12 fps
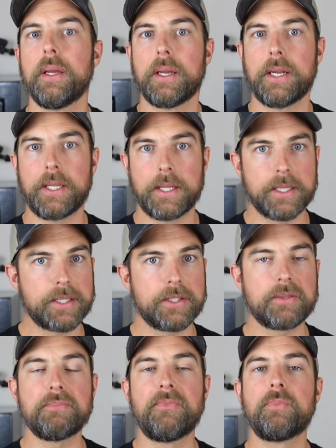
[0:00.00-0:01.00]
It, this
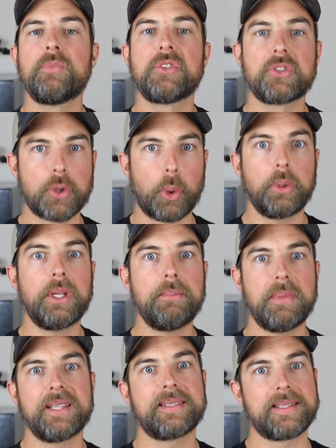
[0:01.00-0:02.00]
is solely
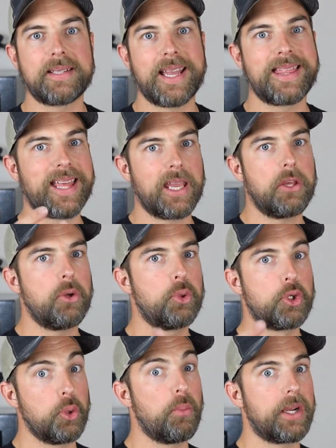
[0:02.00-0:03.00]
meant to say thank you
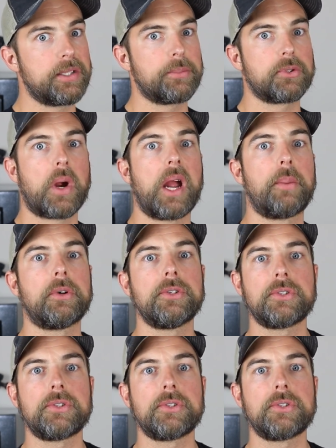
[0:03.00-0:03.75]
to my subscribers.